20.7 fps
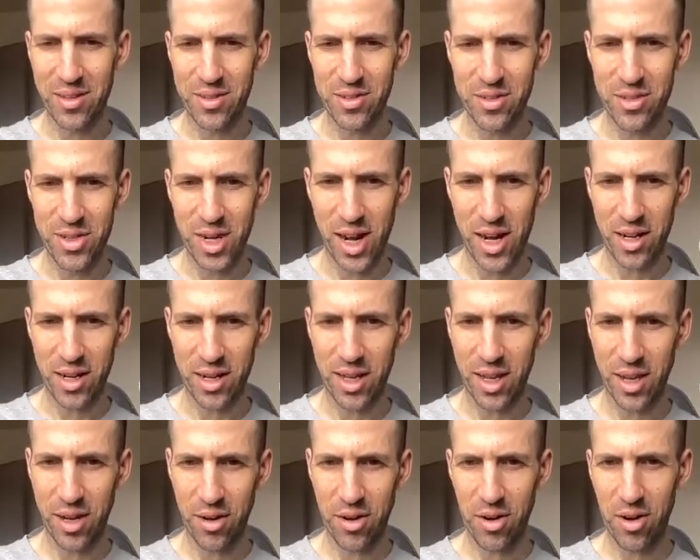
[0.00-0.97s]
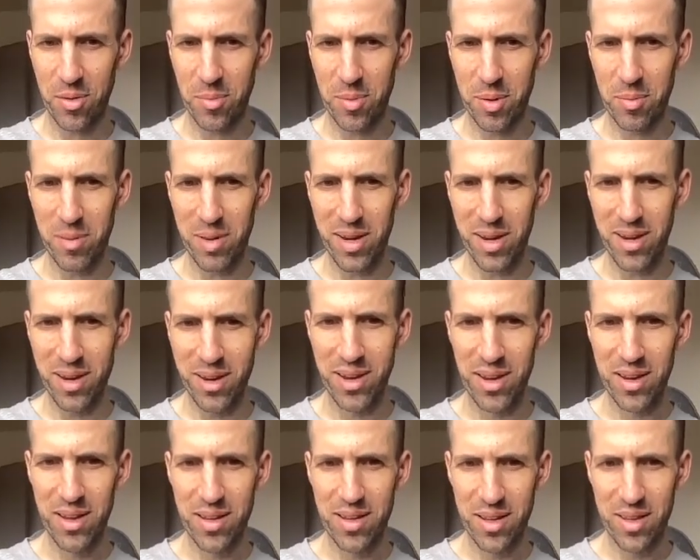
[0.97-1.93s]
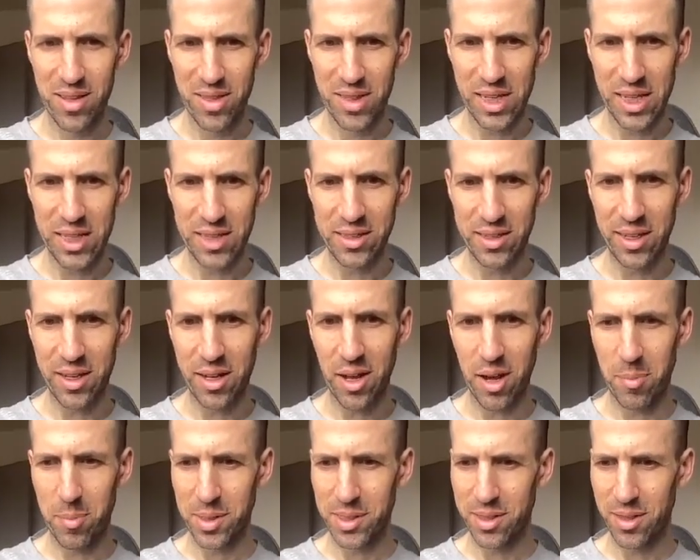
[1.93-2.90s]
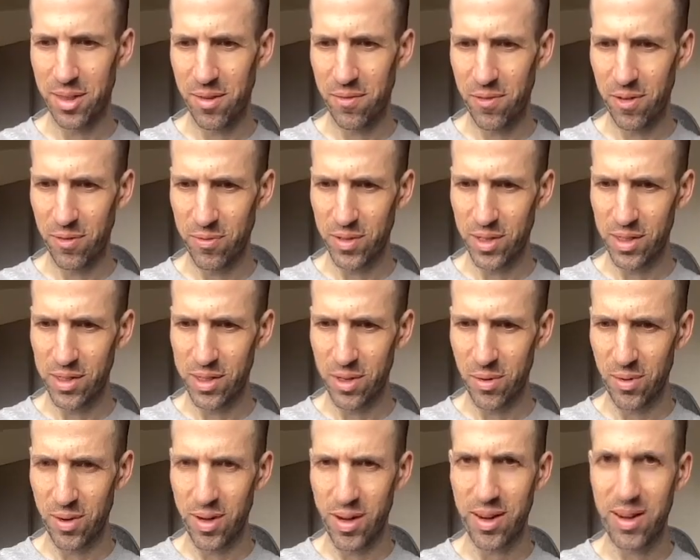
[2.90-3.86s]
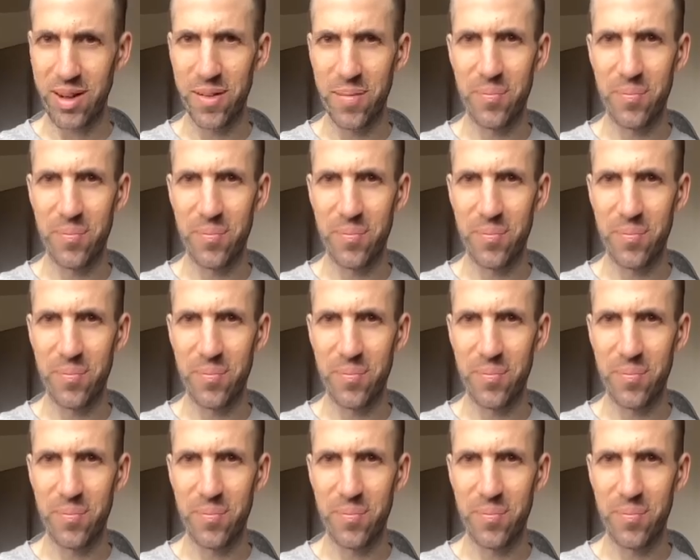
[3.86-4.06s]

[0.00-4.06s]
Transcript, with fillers: Jack King Kirby, but in the EC comics in the fifties, they would uh,